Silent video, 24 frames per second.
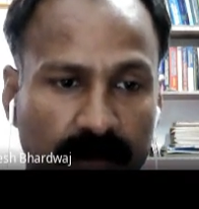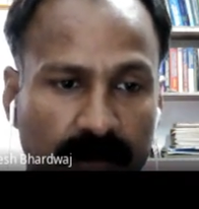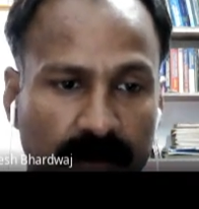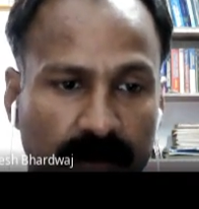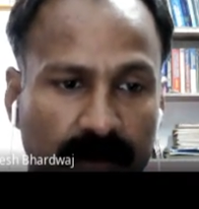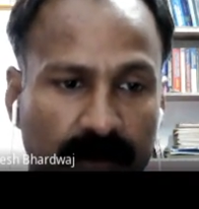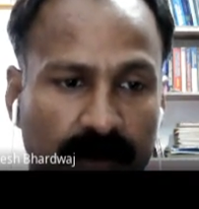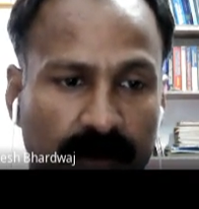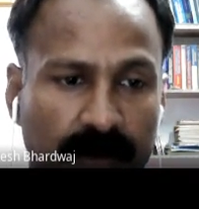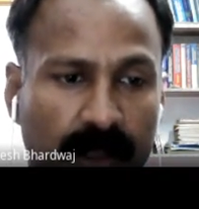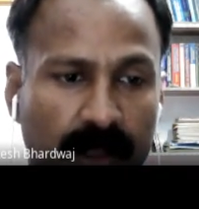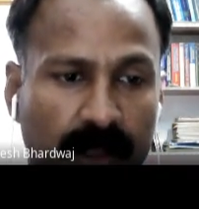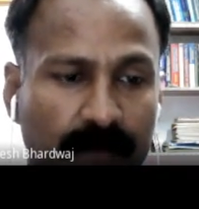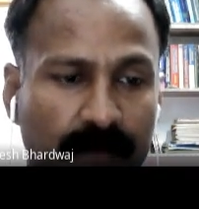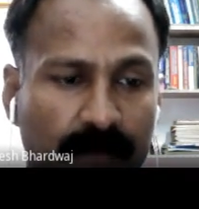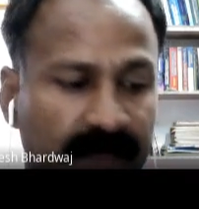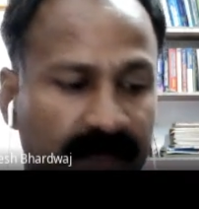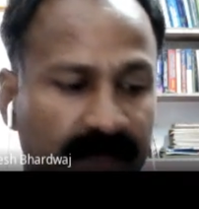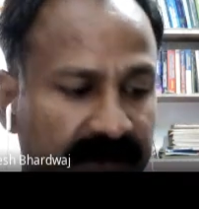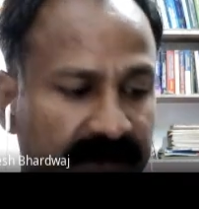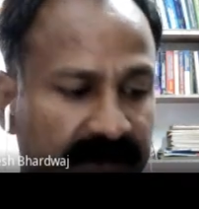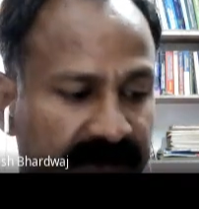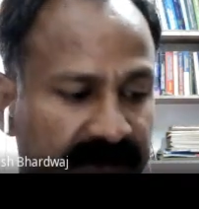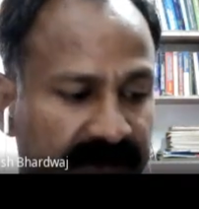now we
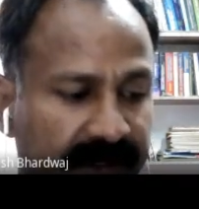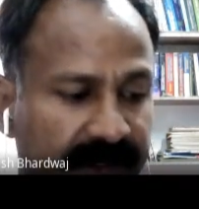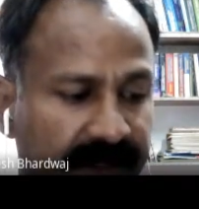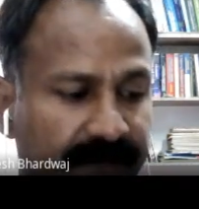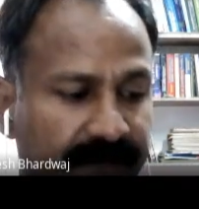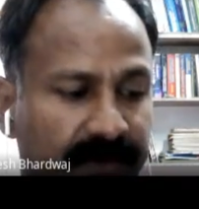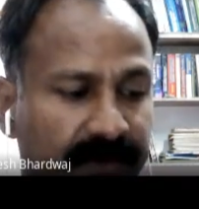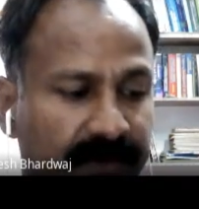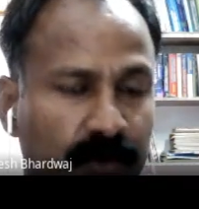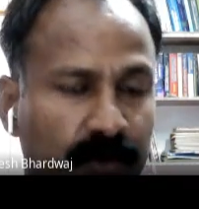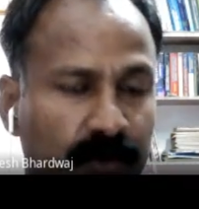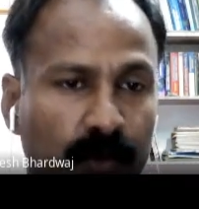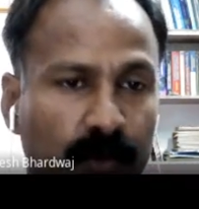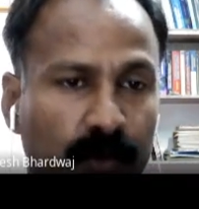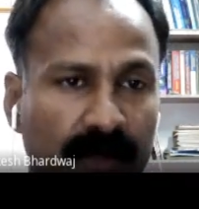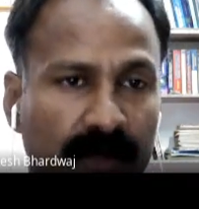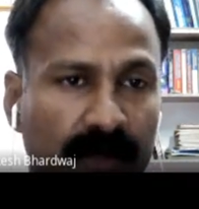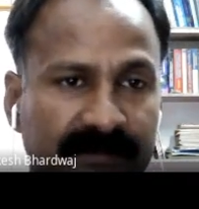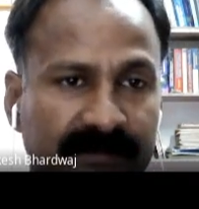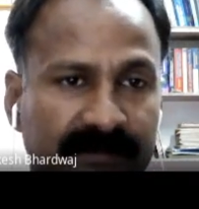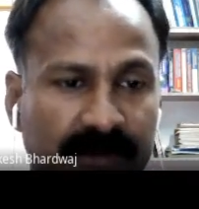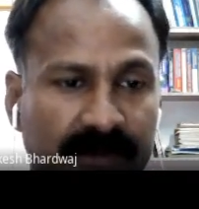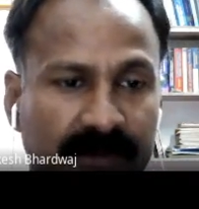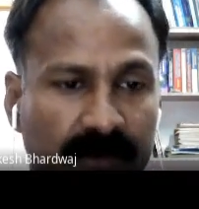are starting with
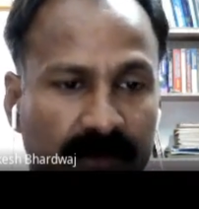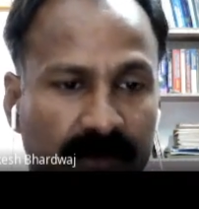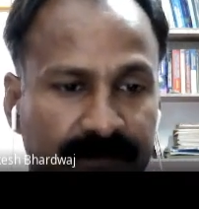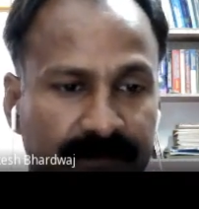Coulomb's law.